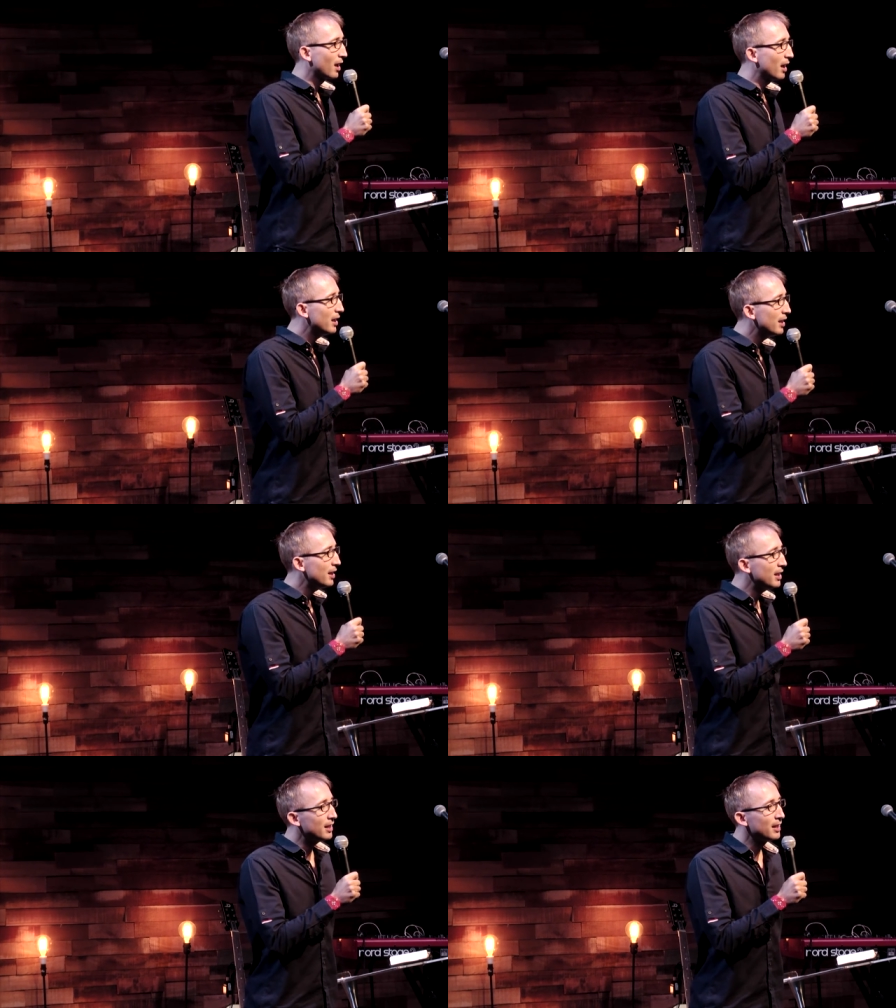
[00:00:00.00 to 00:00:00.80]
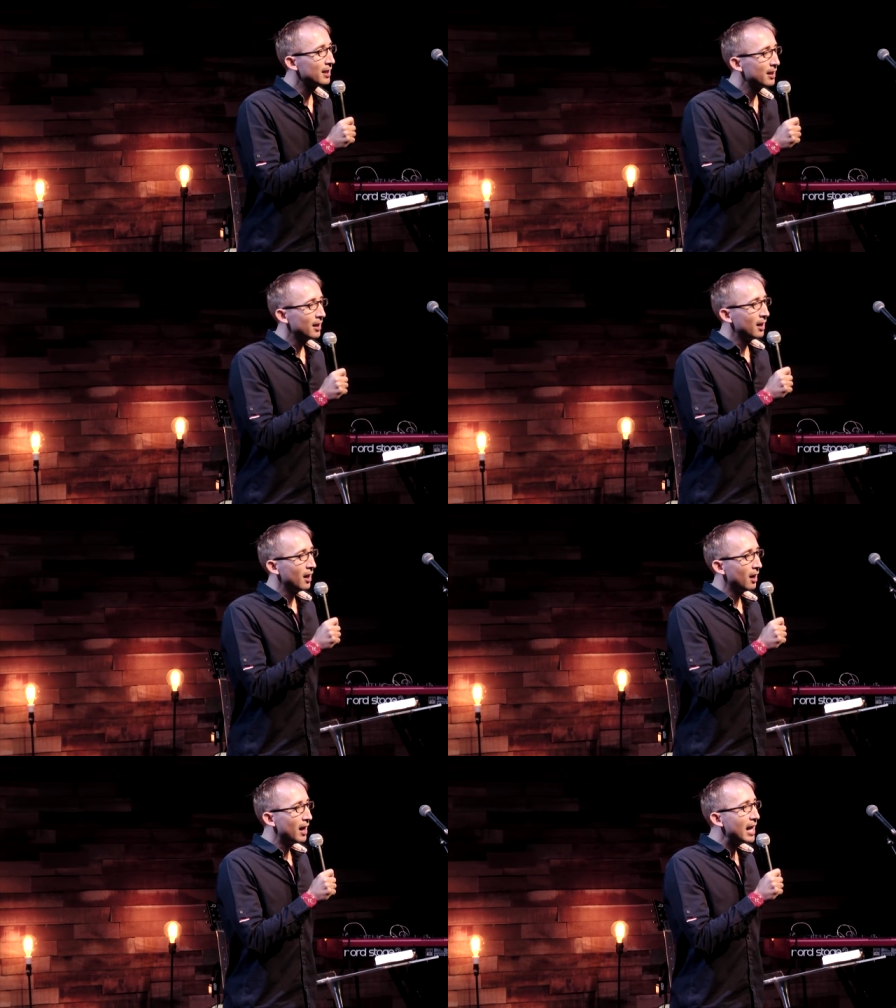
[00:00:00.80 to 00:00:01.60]
He,
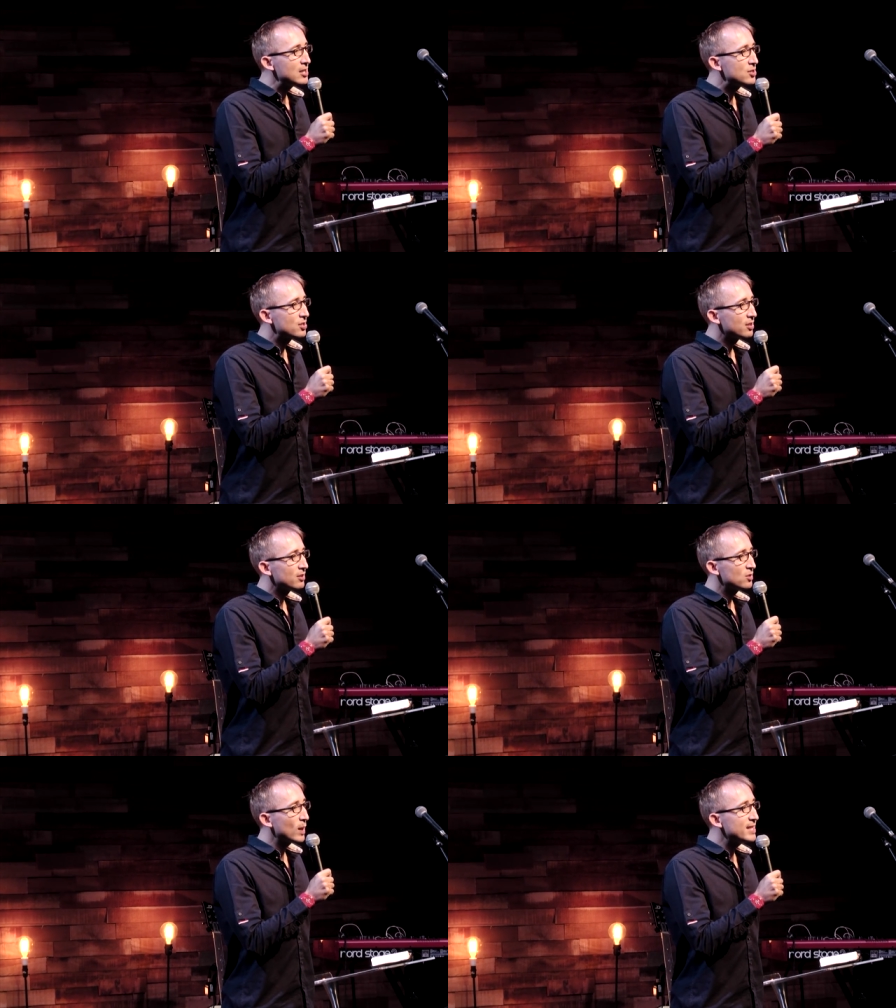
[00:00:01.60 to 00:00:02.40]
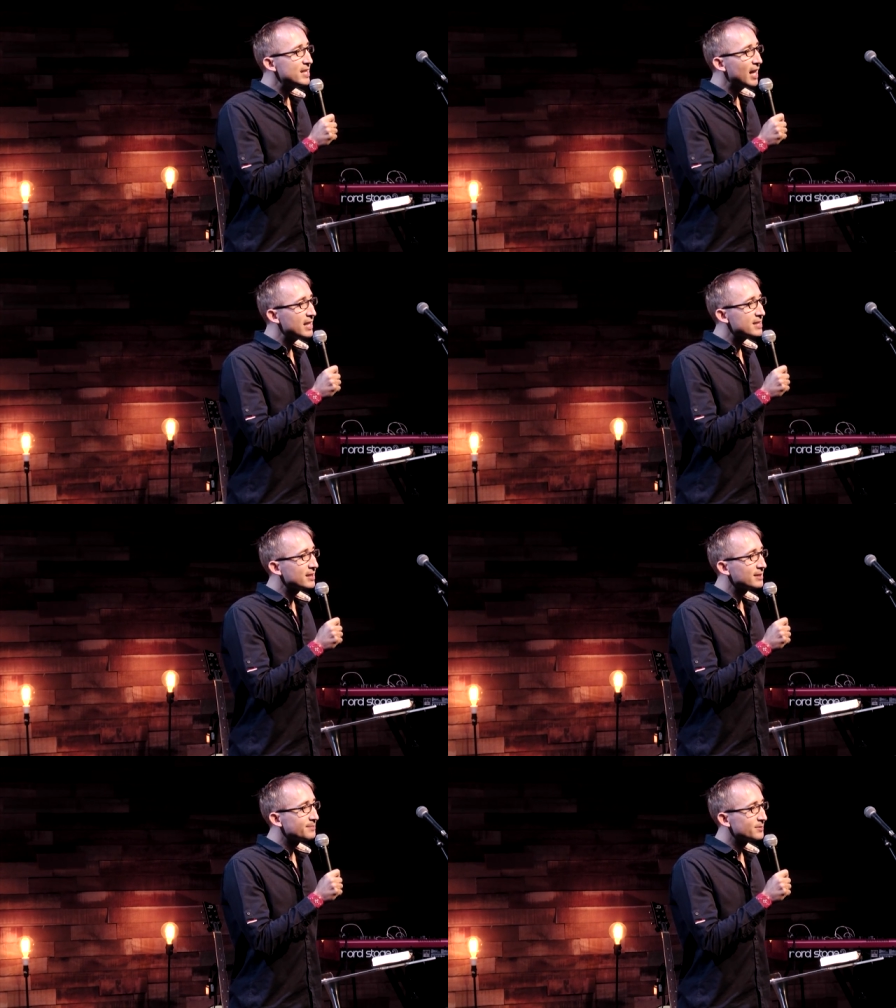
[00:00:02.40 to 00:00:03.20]
aged 28,
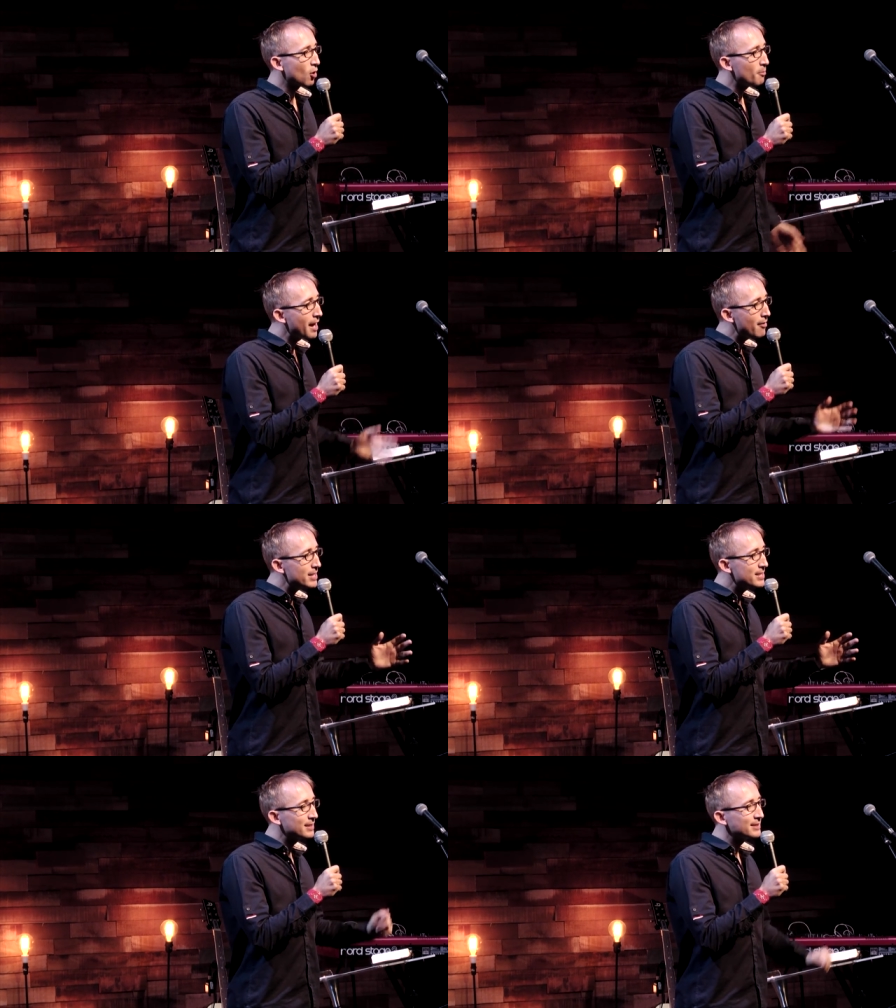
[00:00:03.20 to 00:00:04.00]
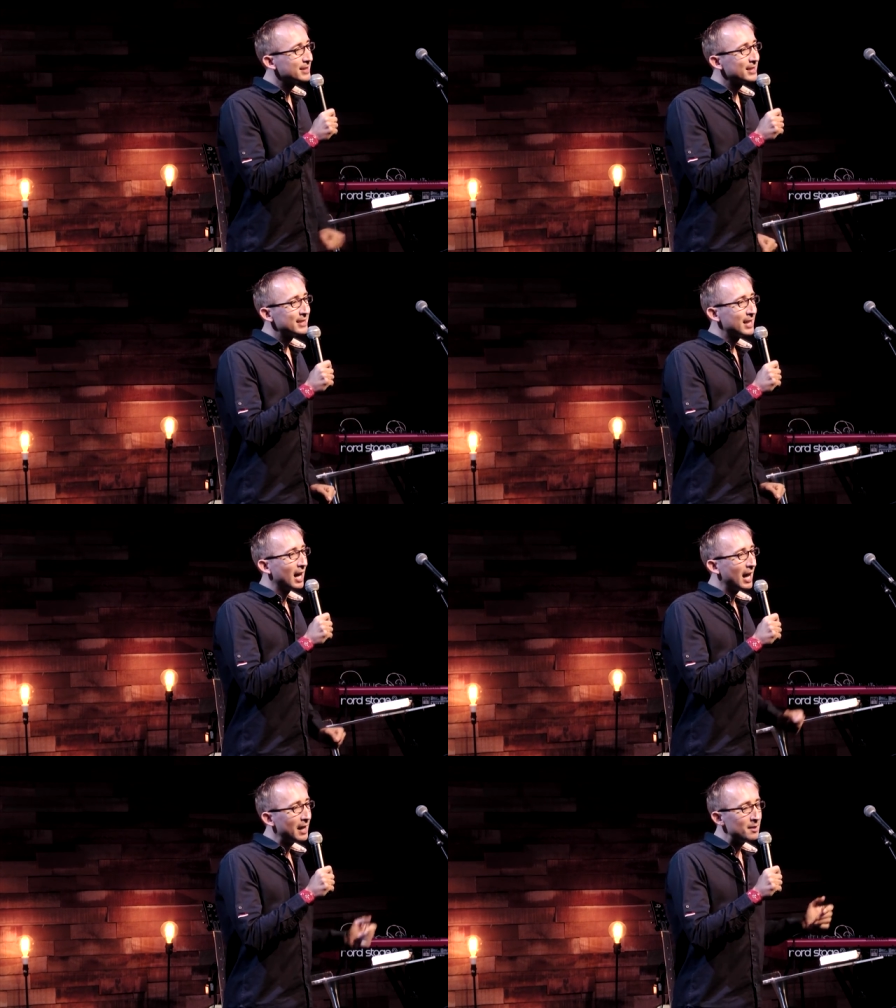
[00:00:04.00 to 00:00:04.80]
got married,
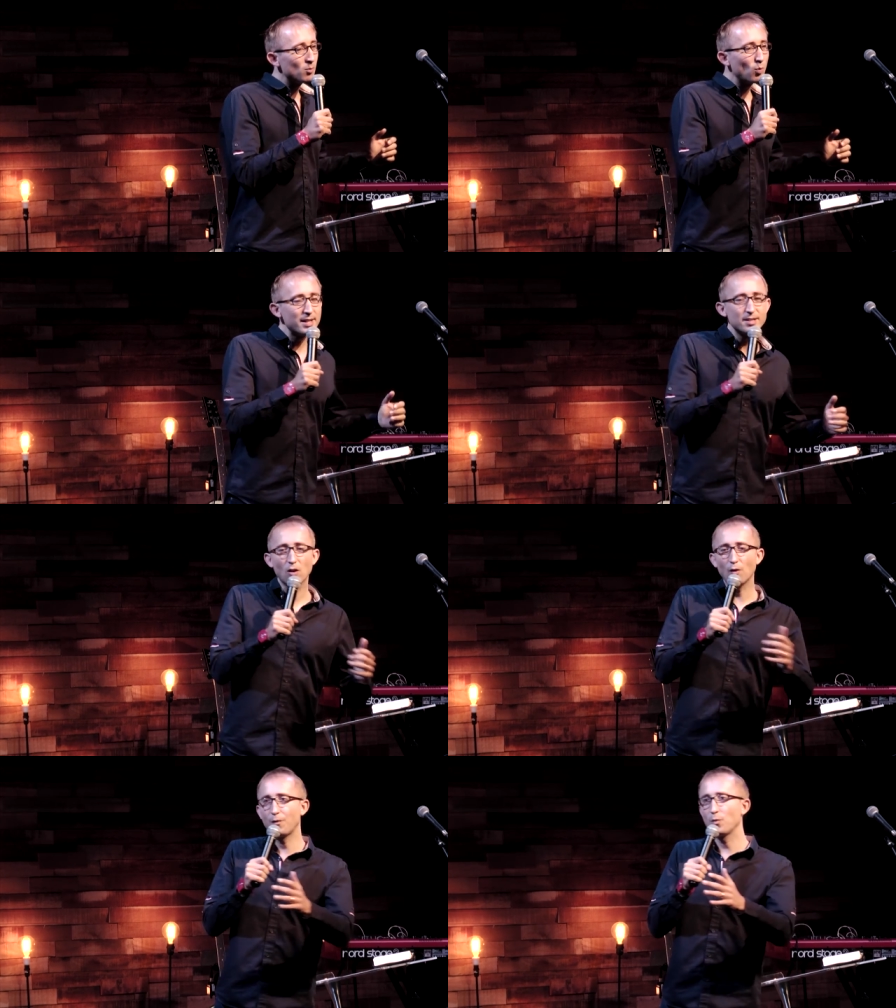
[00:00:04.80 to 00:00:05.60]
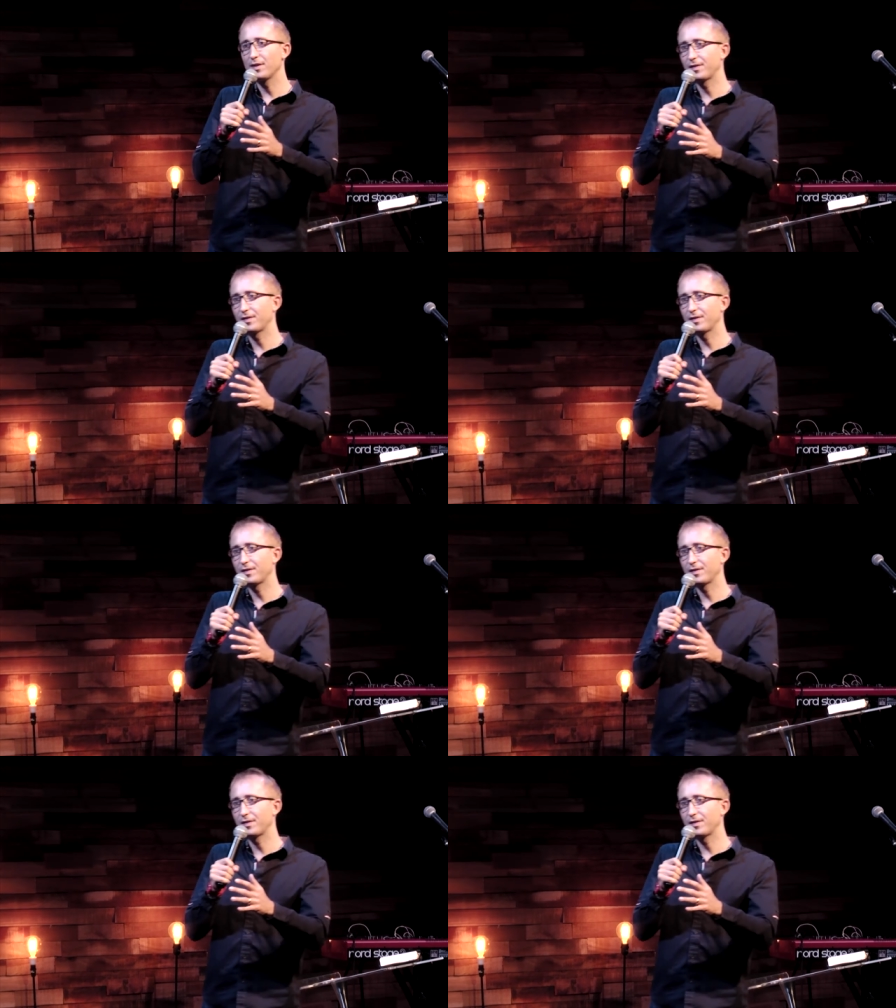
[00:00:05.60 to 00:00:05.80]
and went off with